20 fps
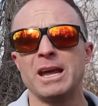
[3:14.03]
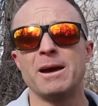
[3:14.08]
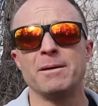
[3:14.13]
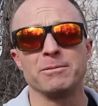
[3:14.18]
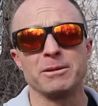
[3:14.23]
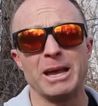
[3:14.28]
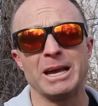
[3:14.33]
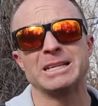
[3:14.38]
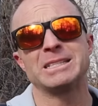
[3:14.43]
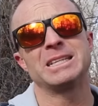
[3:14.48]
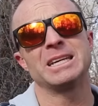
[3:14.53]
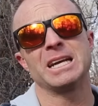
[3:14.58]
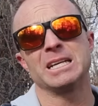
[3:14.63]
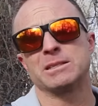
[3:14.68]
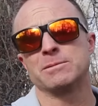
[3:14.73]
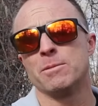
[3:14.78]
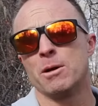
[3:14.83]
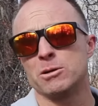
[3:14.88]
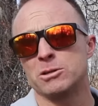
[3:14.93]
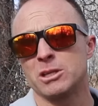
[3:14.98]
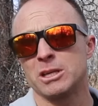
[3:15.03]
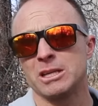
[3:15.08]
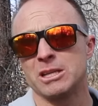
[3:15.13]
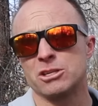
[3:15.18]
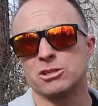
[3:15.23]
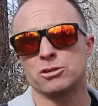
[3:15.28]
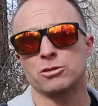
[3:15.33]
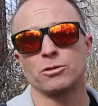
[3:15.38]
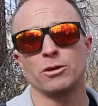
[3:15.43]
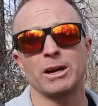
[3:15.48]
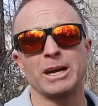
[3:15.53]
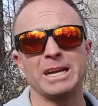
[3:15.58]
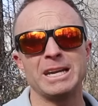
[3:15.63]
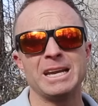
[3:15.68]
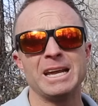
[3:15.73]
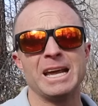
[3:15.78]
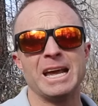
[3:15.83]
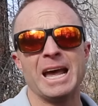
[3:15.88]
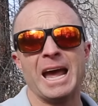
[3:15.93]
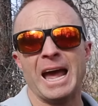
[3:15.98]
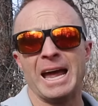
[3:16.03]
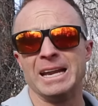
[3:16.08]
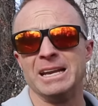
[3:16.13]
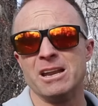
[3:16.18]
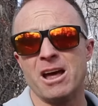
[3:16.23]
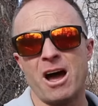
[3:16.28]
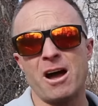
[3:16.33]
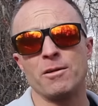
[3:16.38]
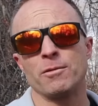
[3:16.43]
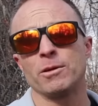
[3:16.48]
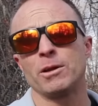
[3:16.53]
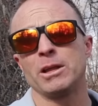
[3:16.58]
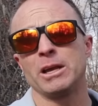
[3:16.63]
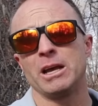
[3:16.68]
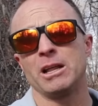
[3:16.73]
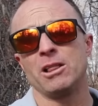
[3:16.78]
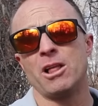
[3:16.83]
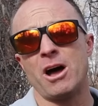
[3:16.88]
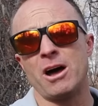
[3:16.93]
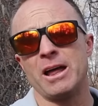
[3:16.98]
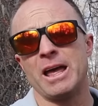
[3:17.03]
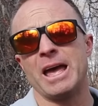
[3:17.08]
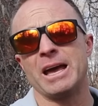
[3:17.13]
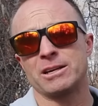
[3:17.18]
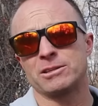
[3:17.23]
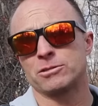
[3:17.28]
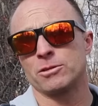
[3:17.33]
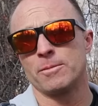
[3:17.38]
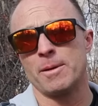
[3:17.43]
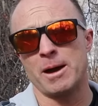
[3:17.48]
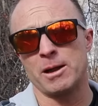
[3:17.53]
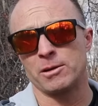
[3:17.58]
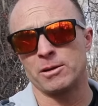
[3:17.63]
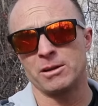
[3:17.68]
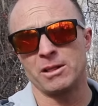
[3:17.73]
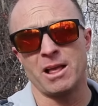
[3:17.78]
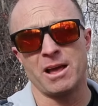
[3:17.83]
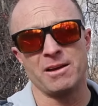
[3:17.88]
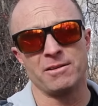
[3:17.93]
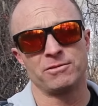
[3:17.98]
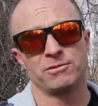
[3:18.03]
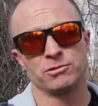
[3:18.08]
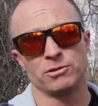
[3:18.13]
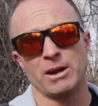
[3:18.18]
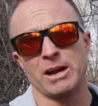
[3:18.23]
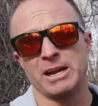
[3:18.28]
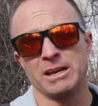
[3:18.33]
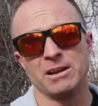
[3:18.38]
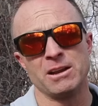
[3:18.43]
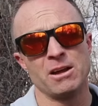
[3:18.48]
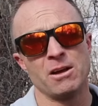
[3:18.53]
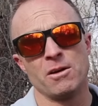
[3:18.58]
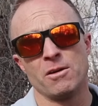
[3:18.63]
I'm guessing it's mostly the screen and not really a lot extra battery life drain